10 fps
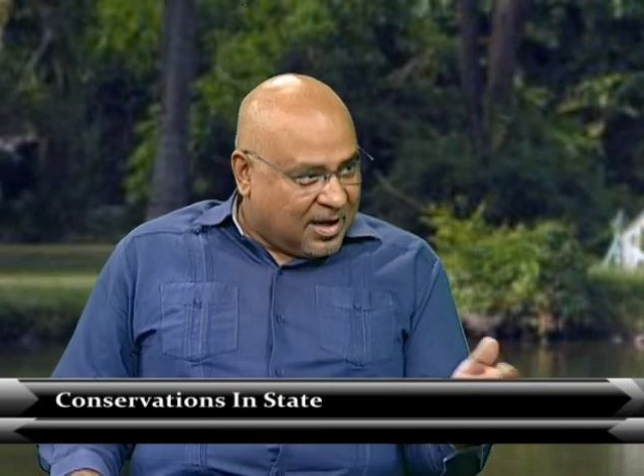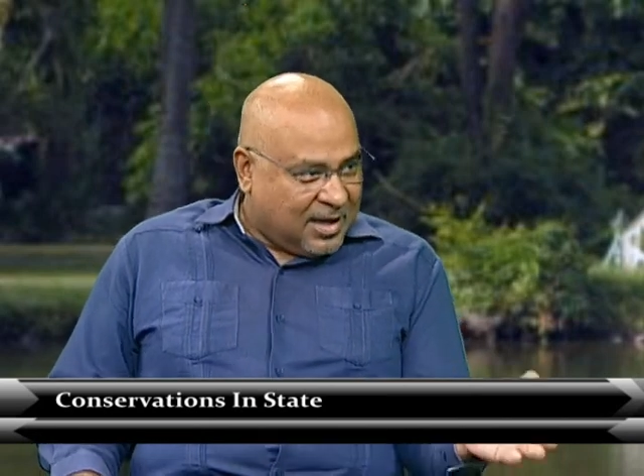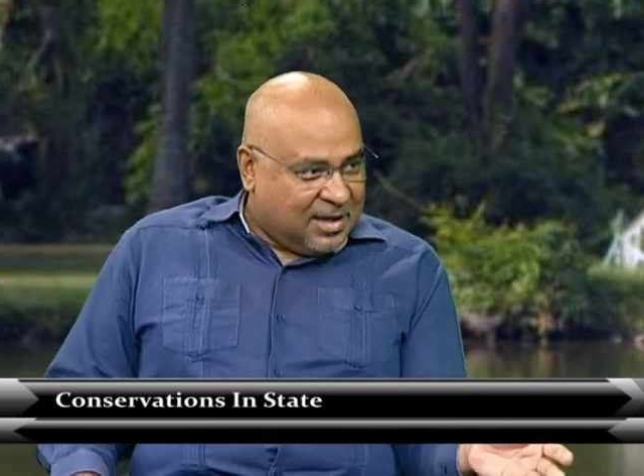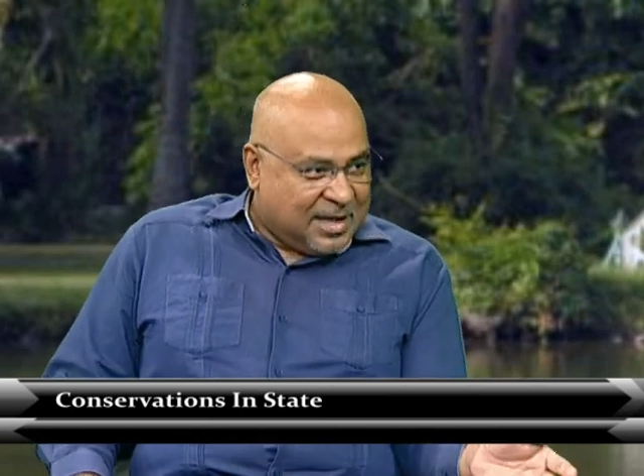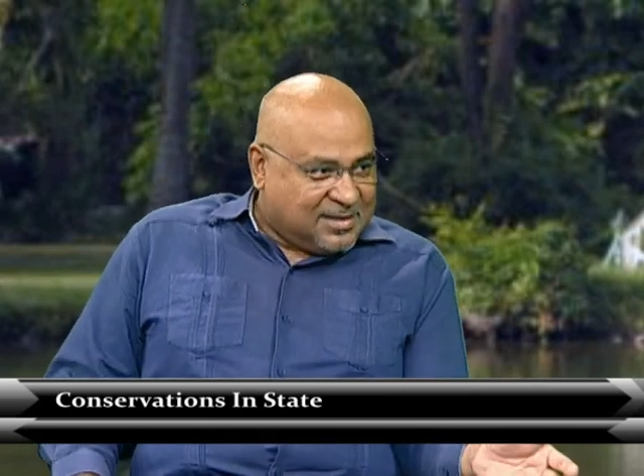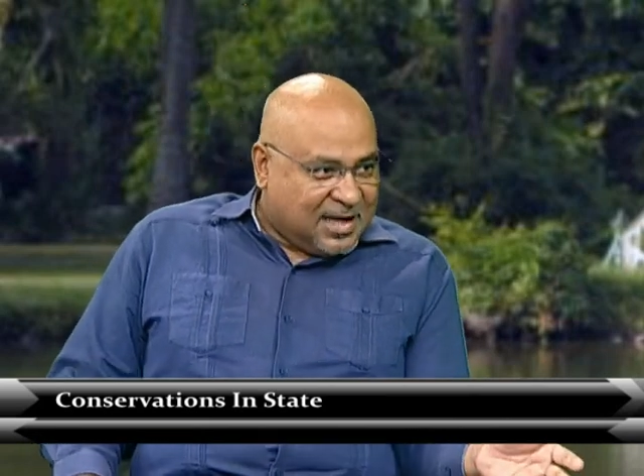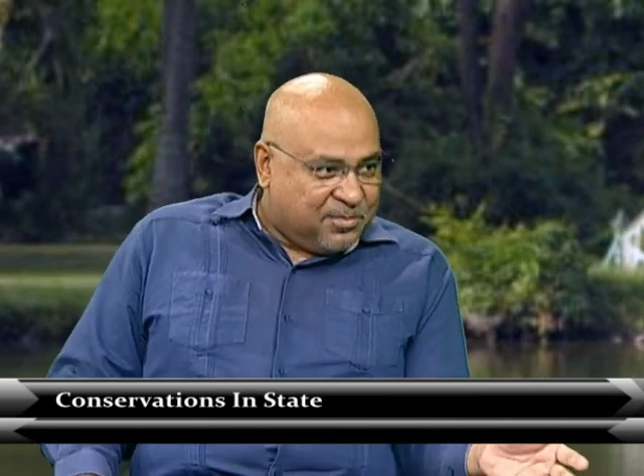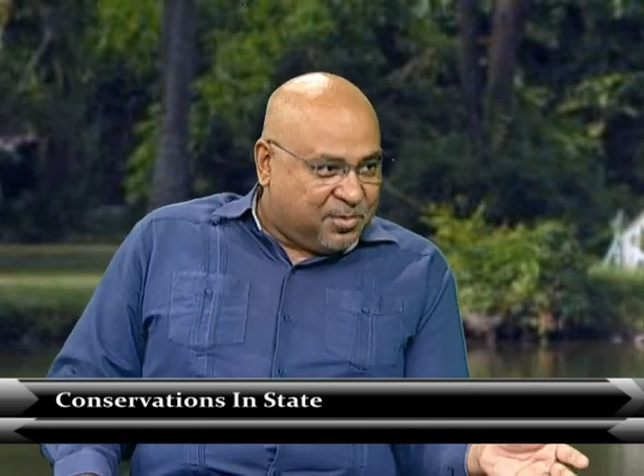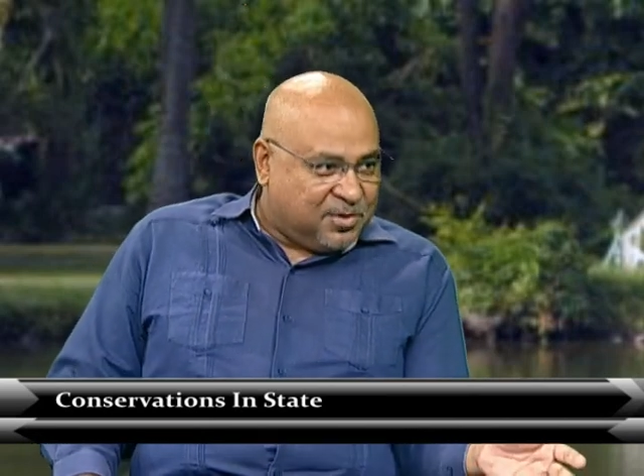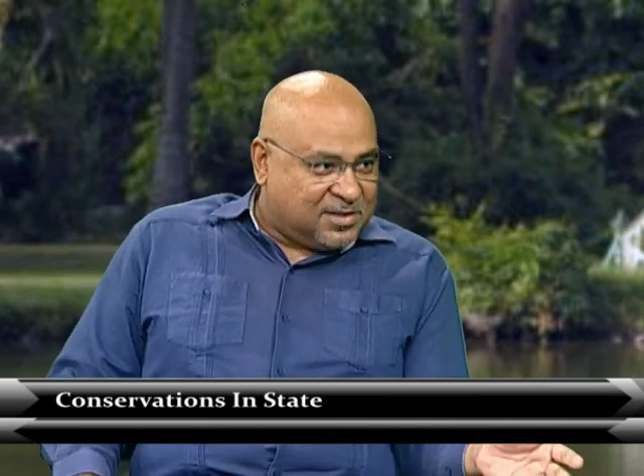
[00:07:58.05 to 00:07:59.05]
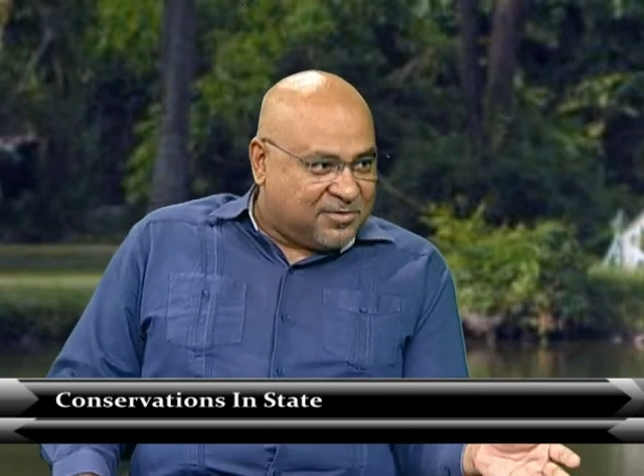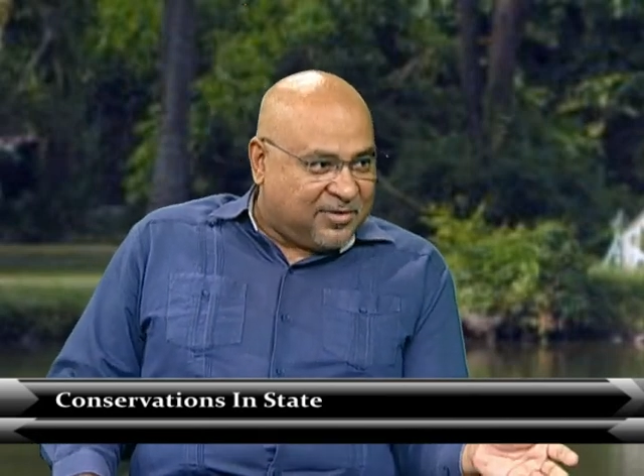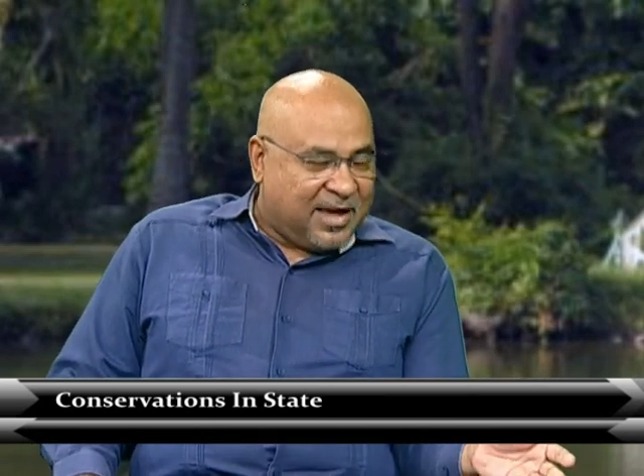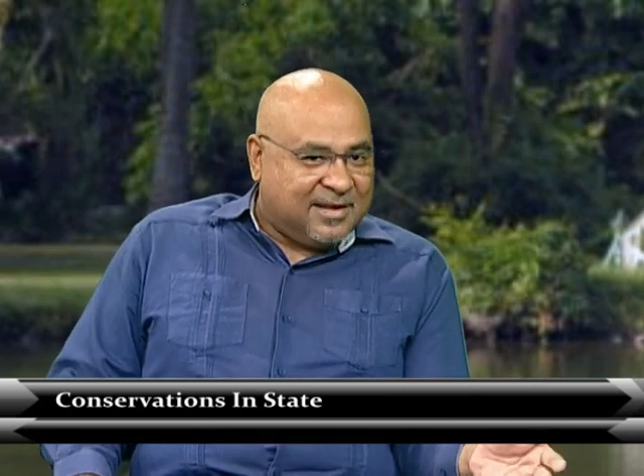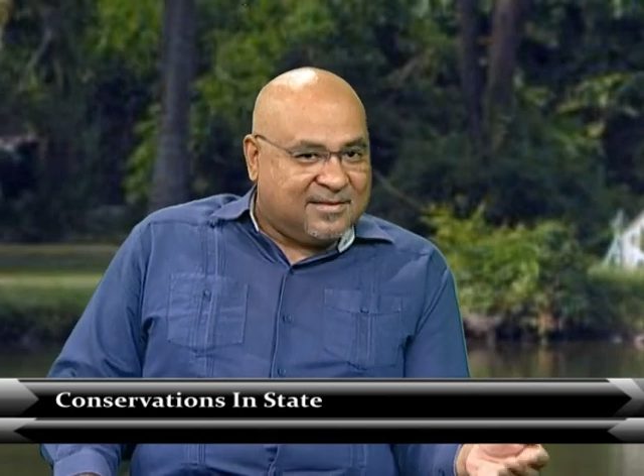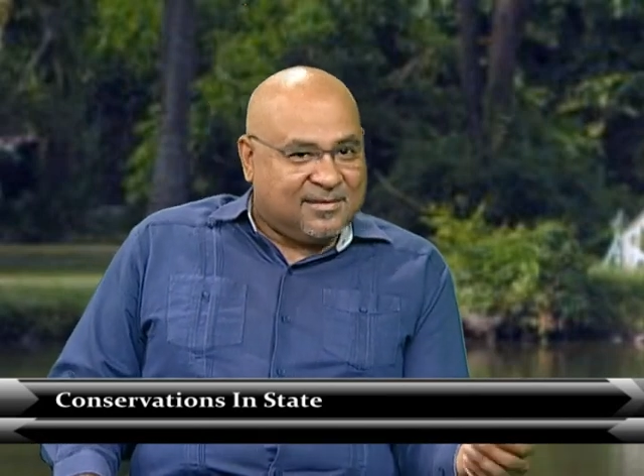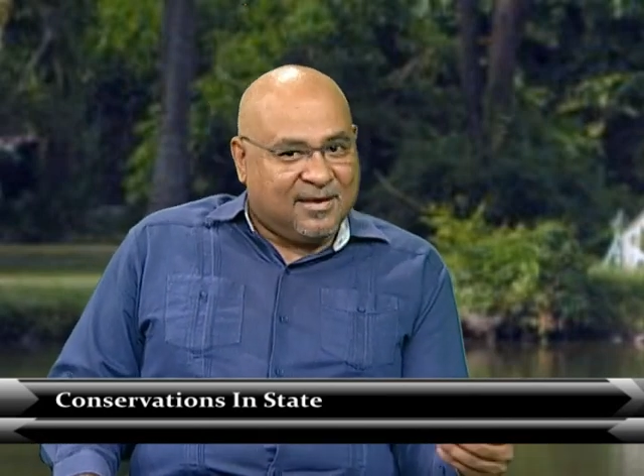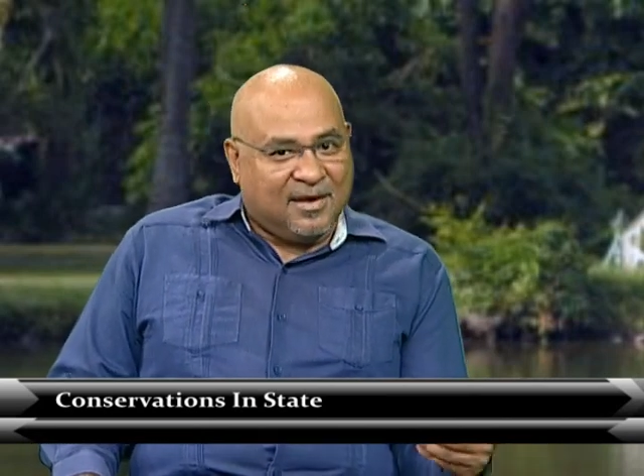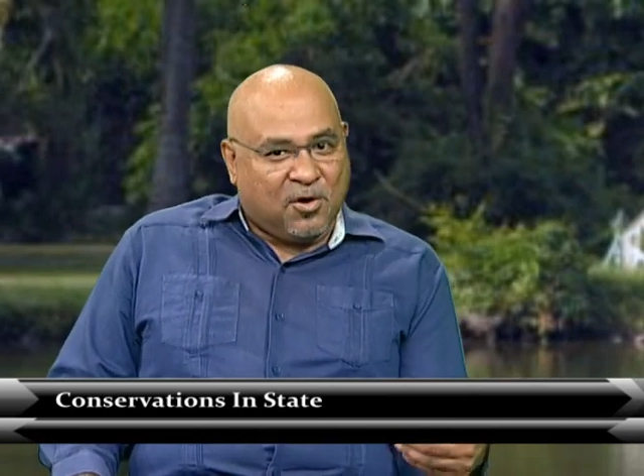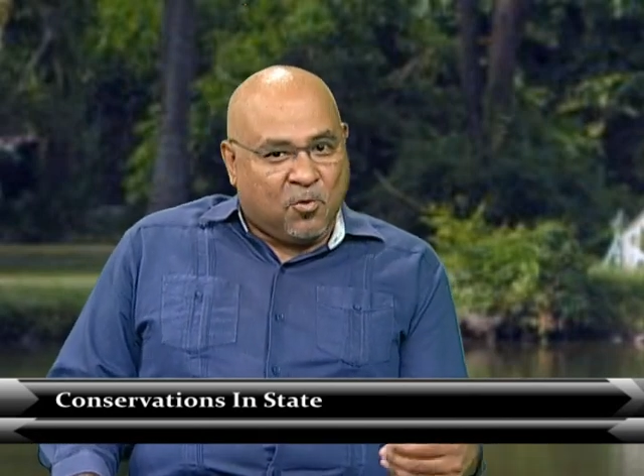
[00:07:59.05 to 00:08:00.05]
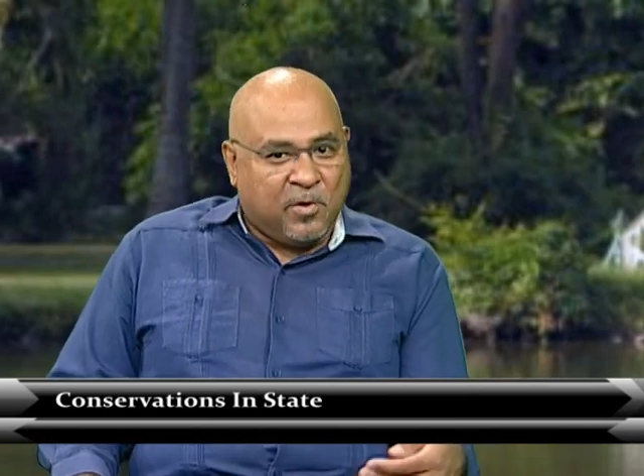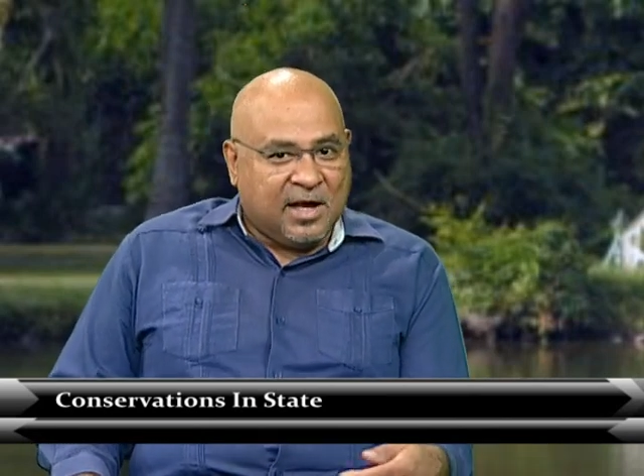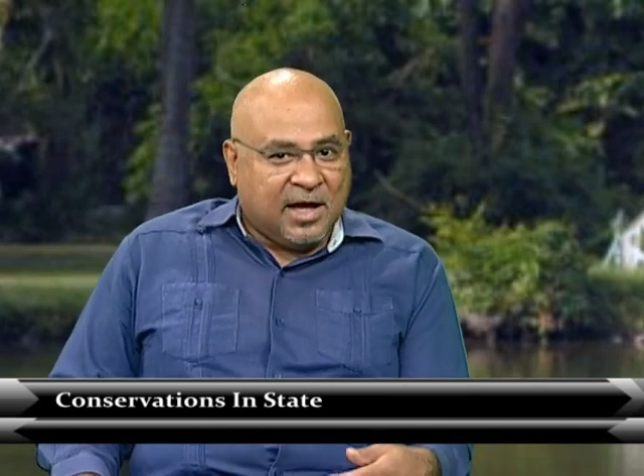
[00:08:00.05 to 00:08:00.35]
An example would suffice. We